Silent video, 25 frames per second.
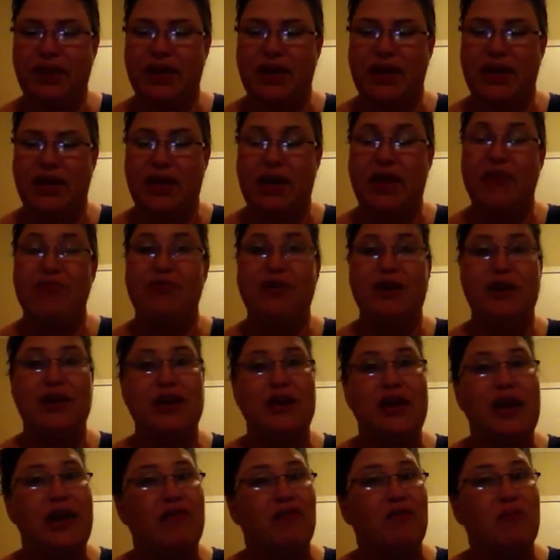And, and thank
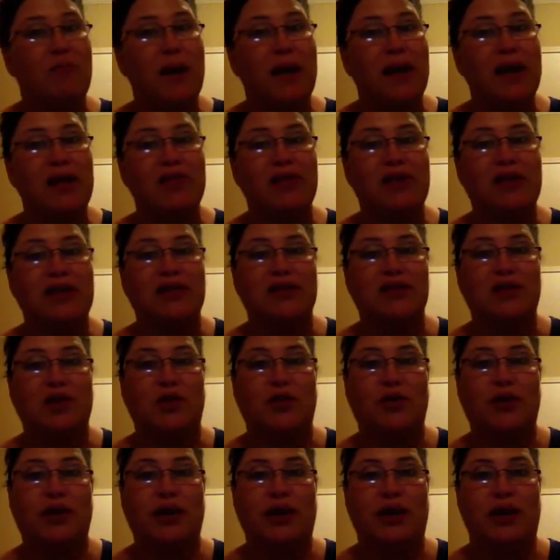everybody that has
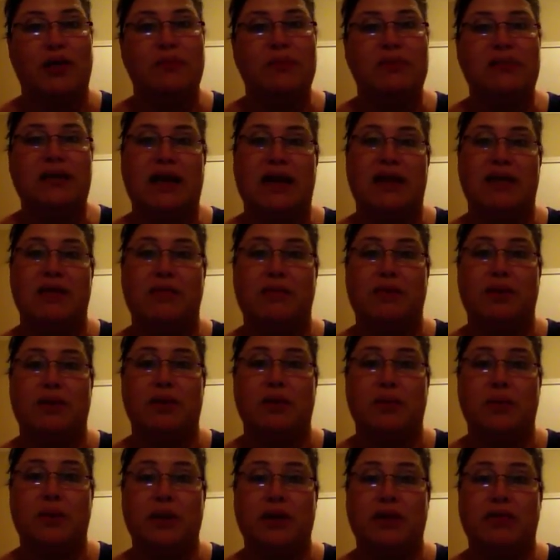already um, signed up
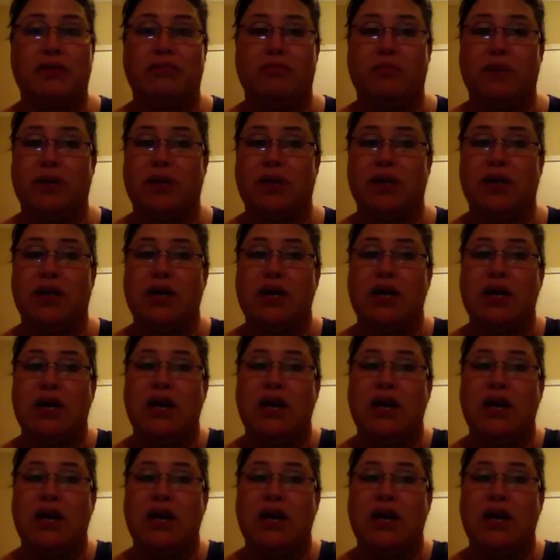underneath me.